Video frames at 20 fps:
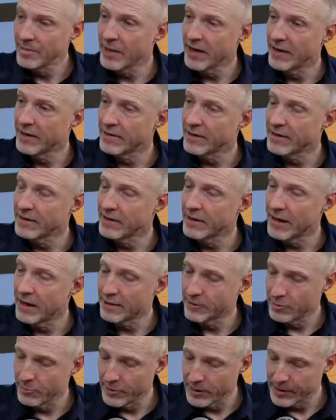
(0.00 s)
out in
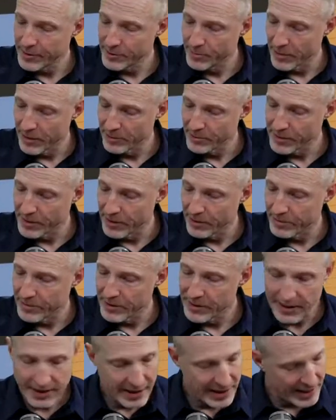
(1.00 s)
on the West, Bob Sullivan,
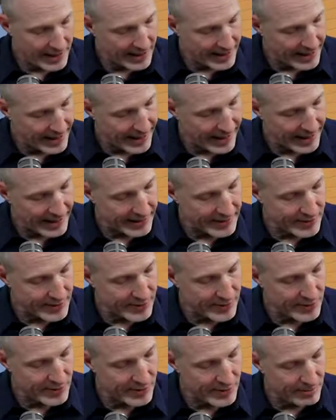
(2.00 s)
he
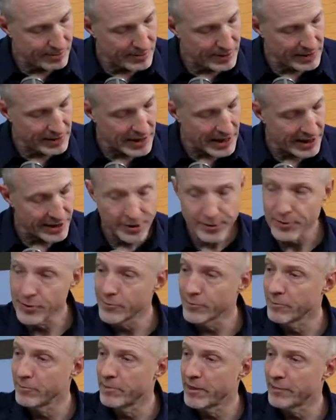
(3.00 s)
guessed Milano's
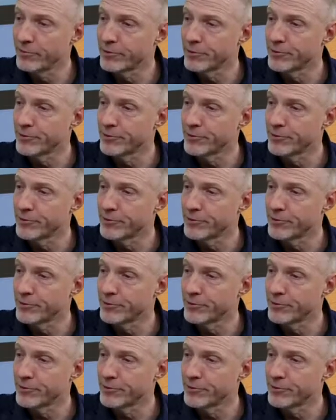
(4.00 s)
from Pepperidge